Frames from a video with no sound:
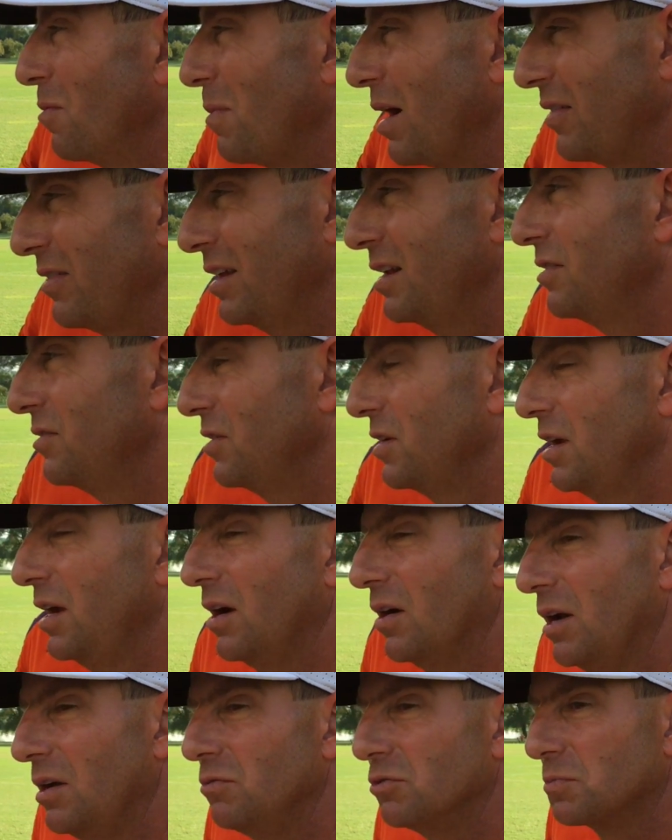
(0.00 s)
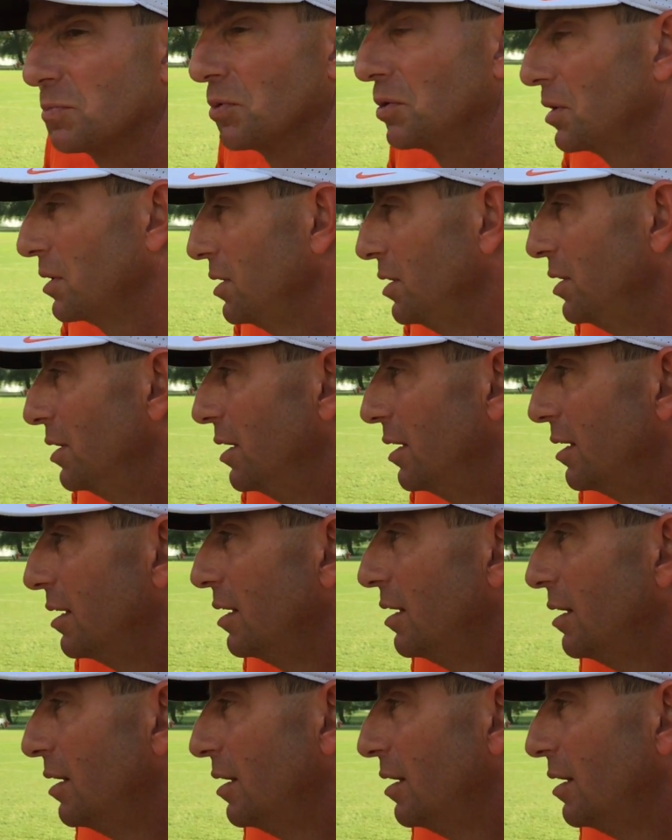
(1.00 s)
And by the end of the year, he was pretty good